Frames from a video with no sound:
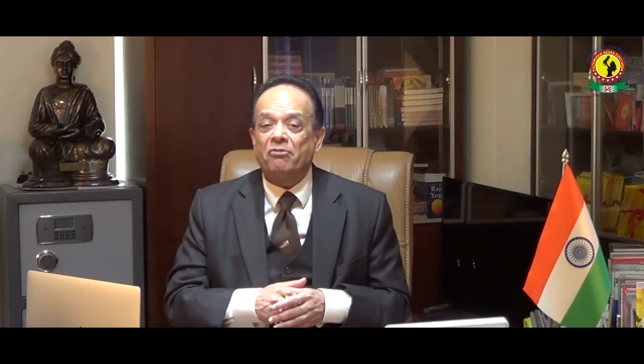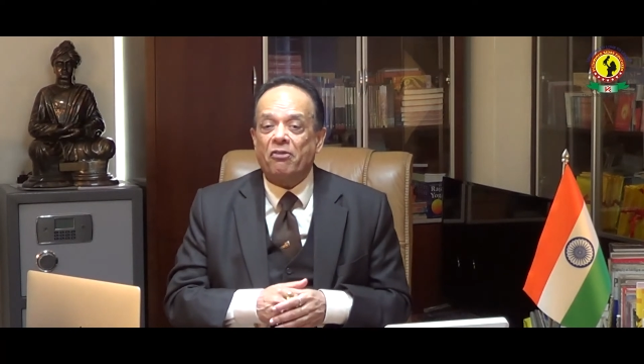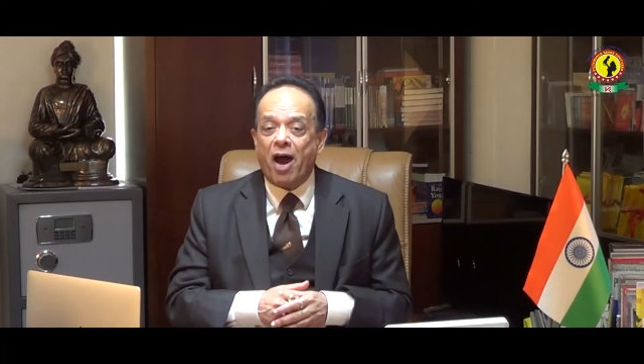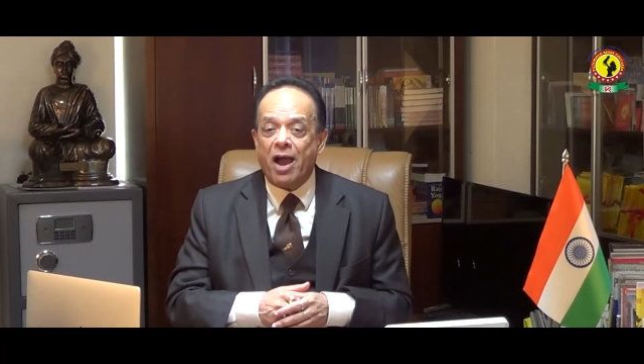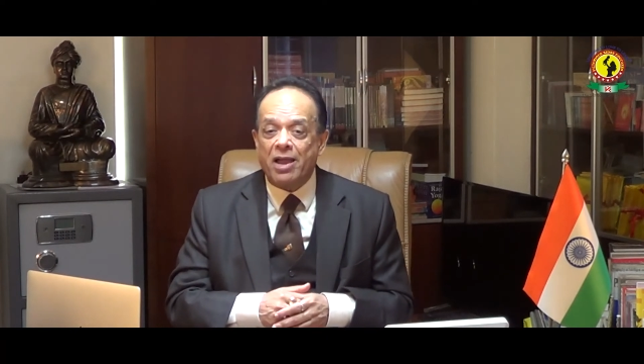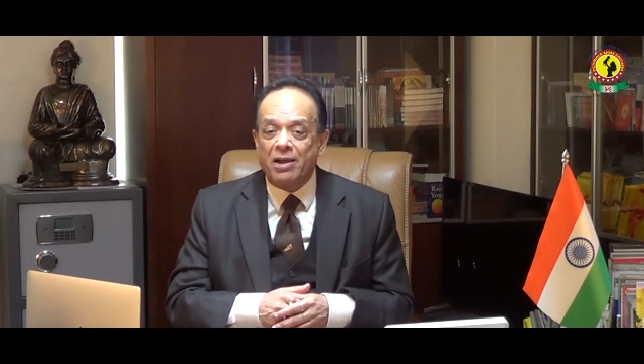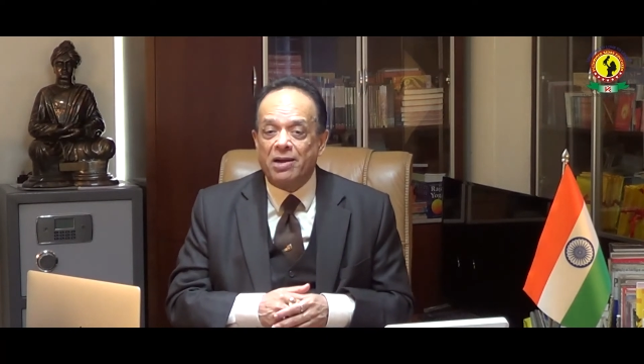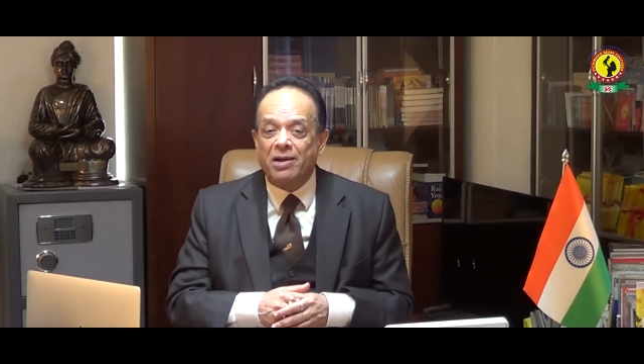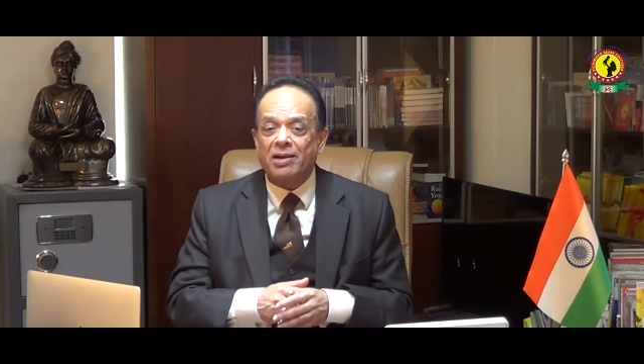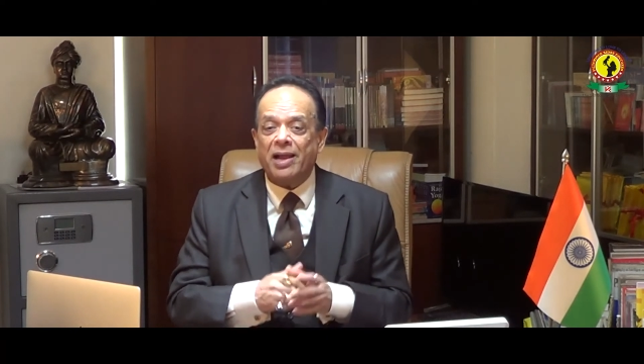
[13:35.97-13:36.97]

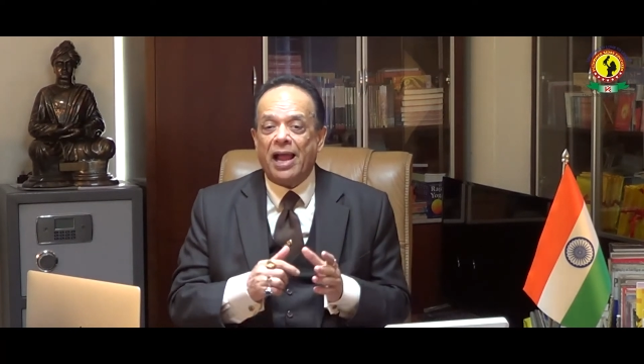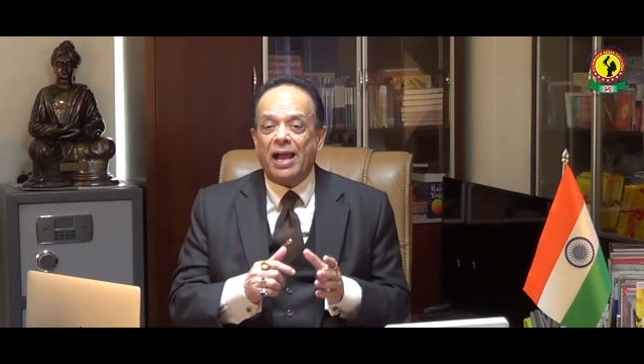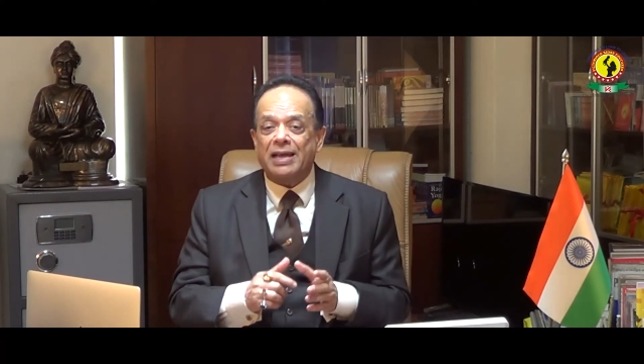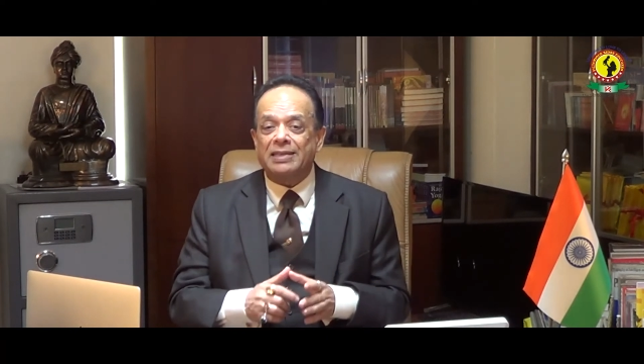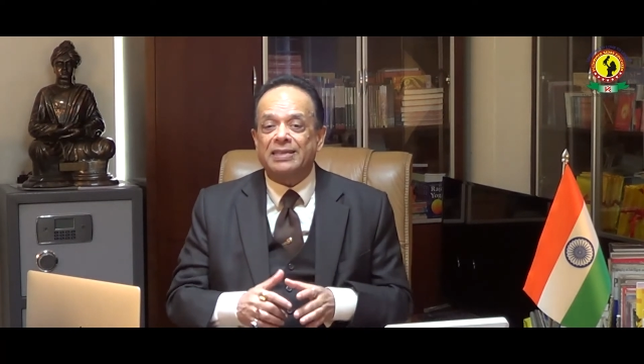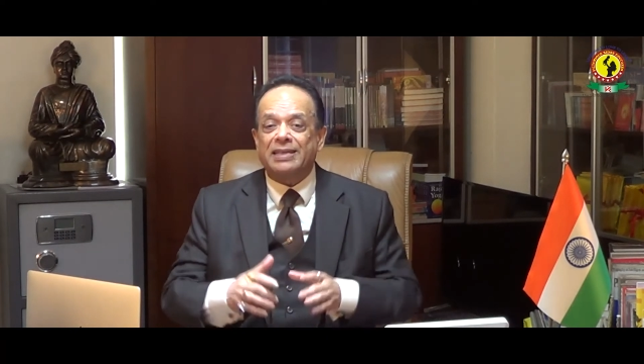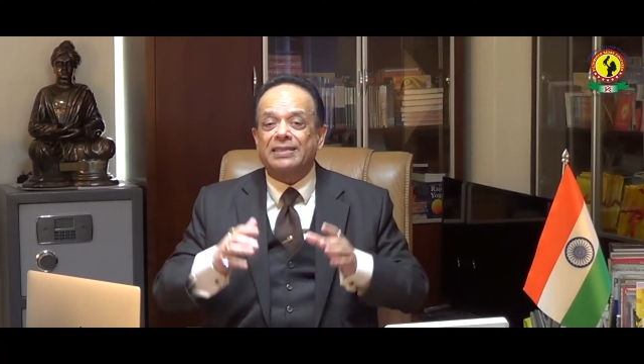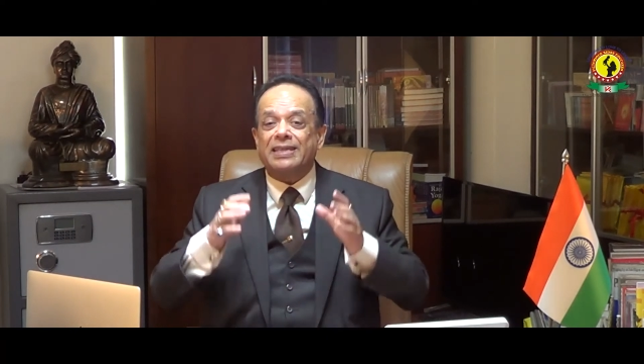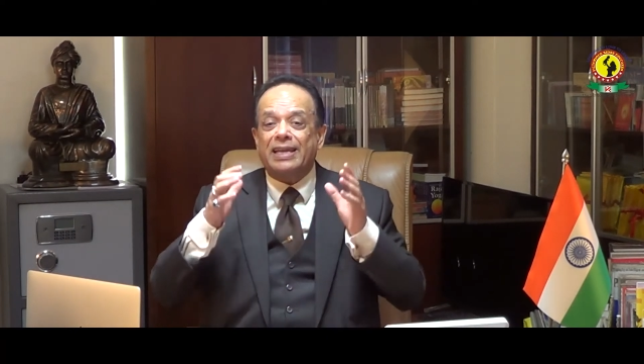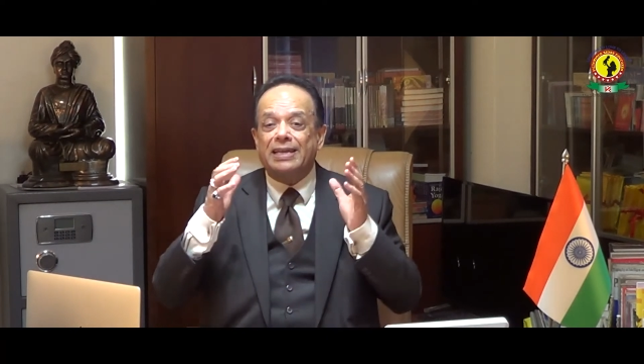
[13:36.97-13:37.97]
Fire has
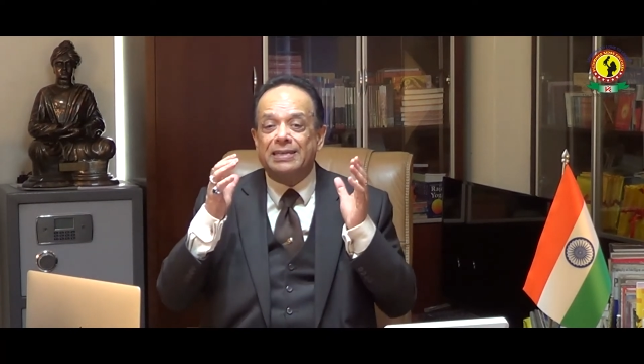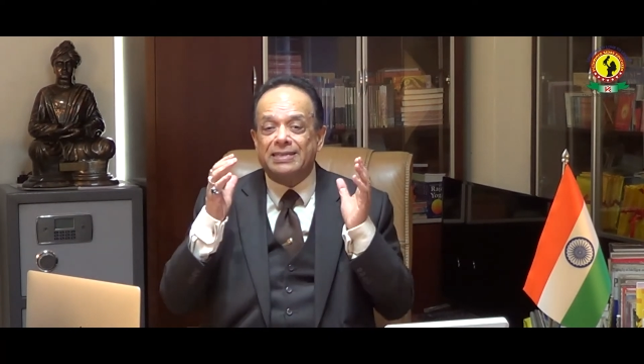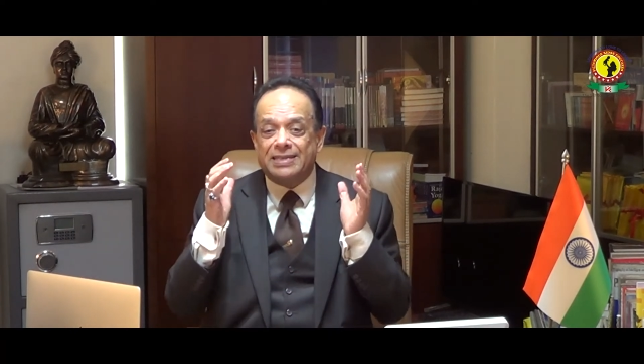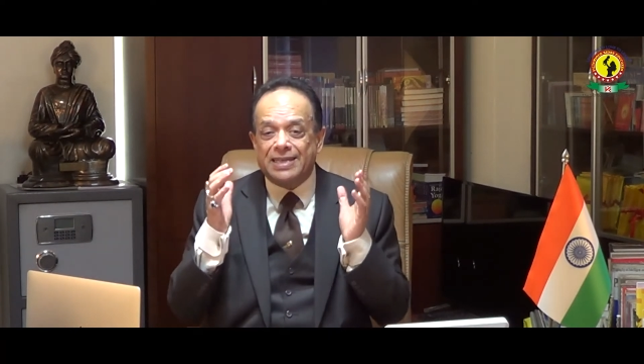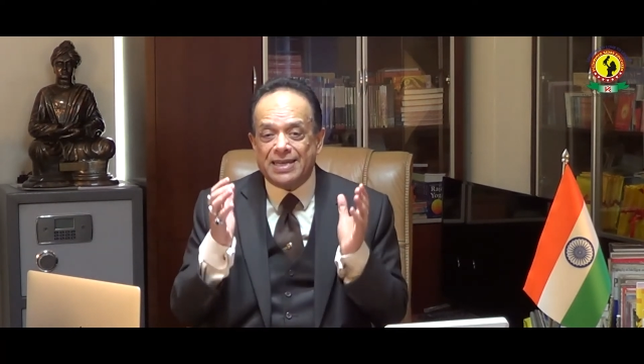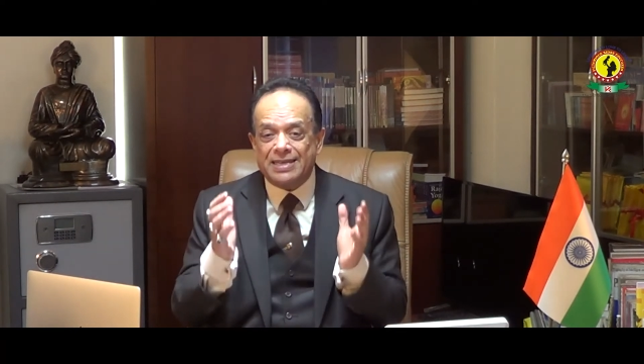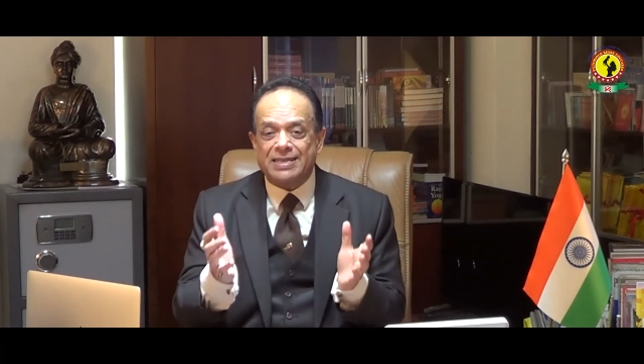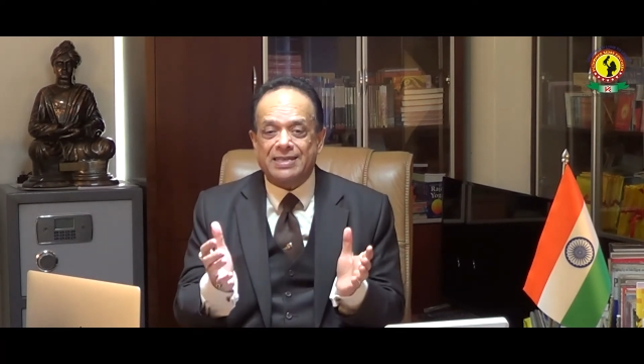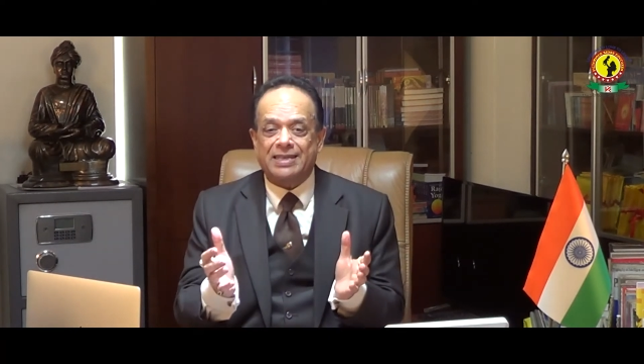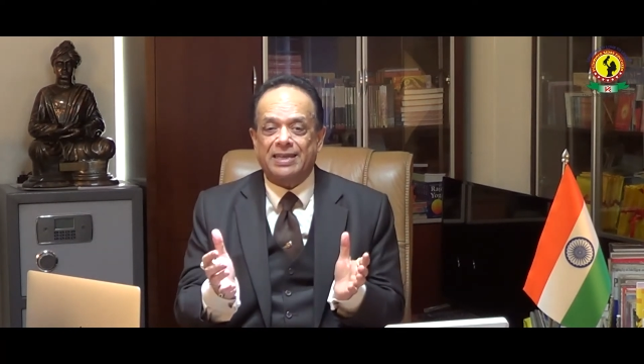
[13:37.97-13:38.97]
its
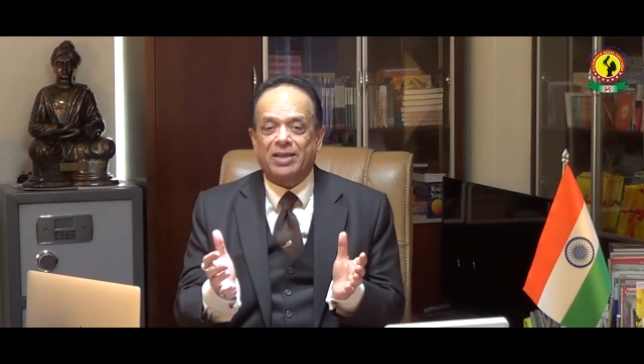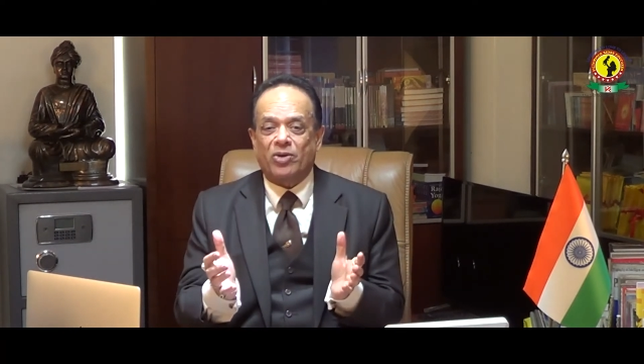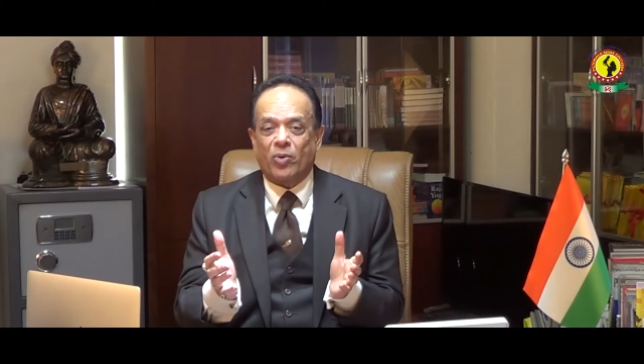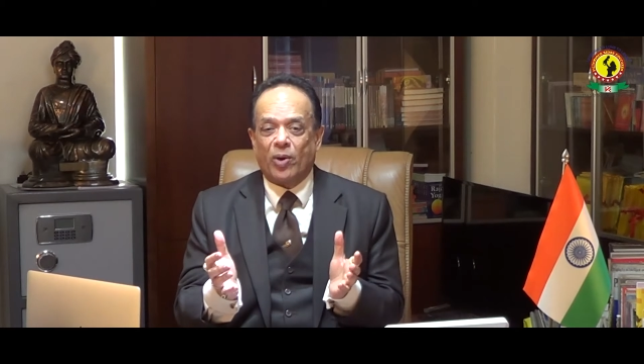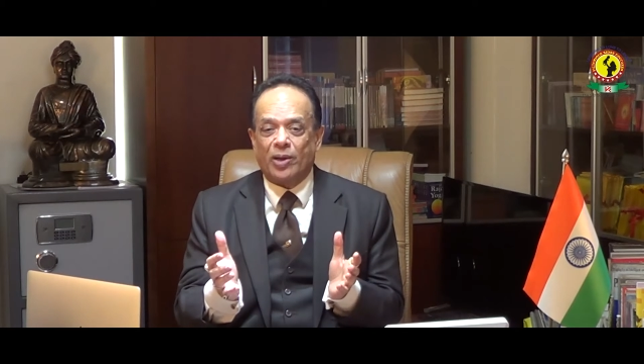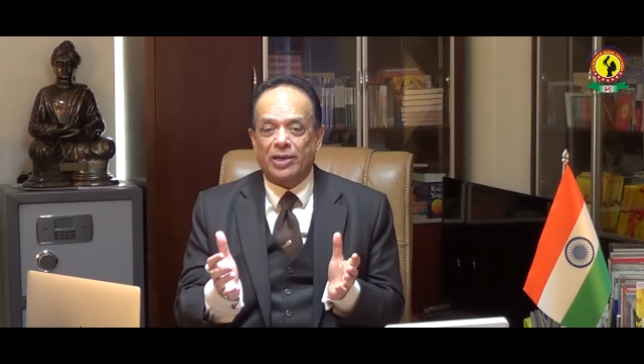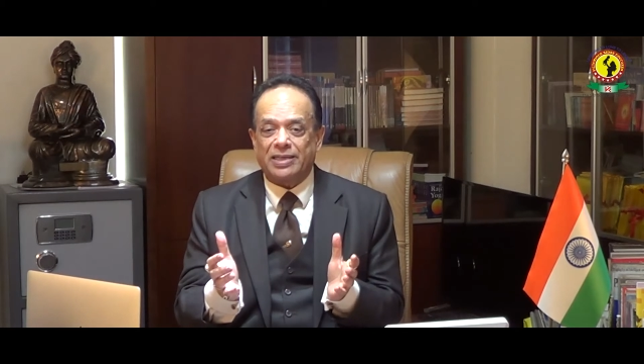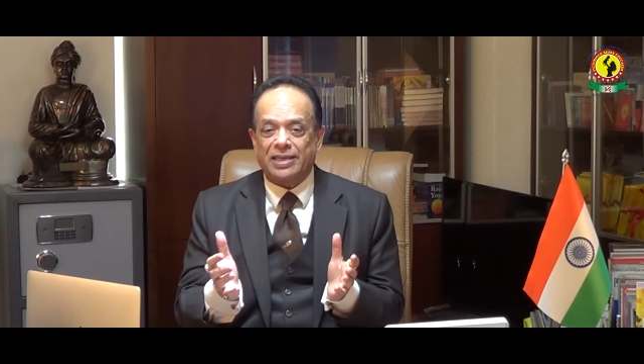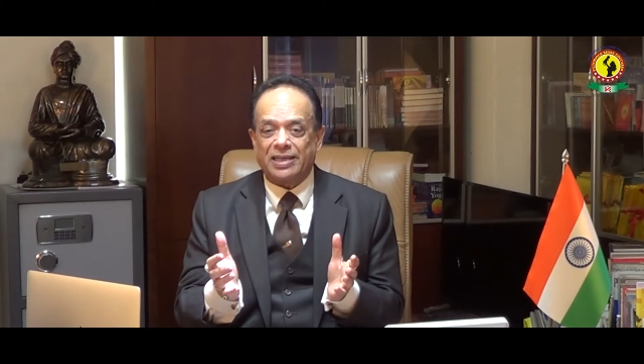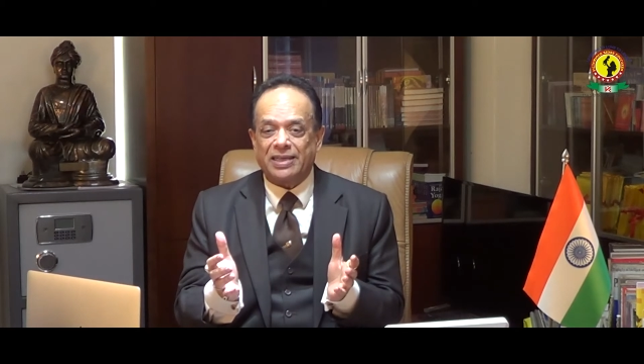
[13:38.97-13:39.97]
intrinsic
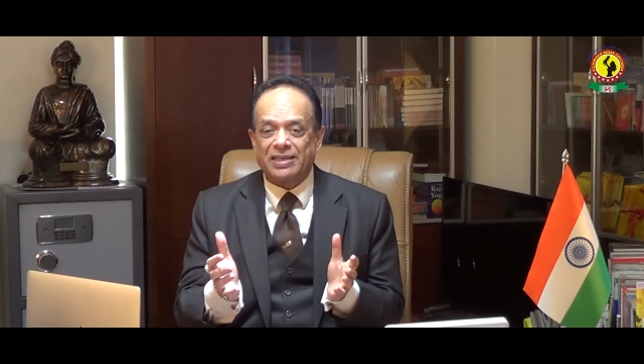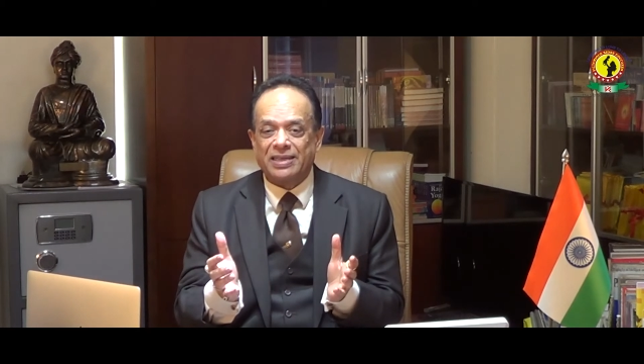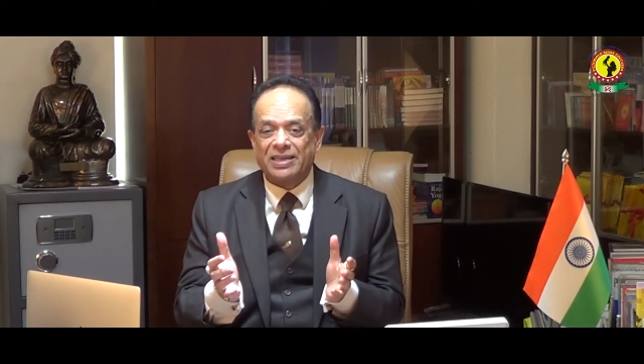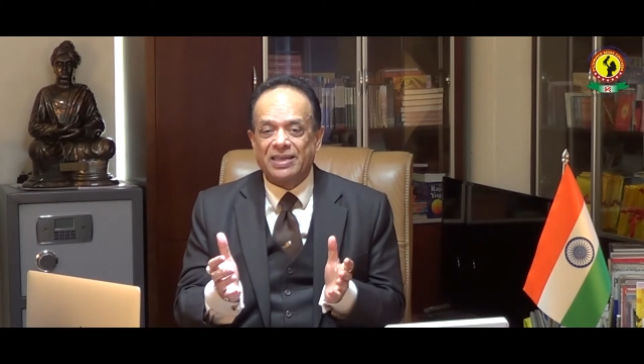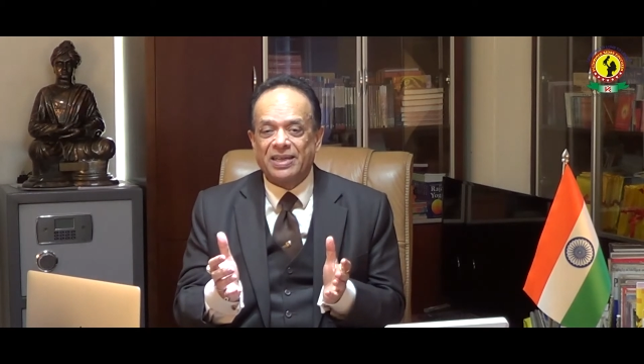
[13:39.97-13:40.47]
quality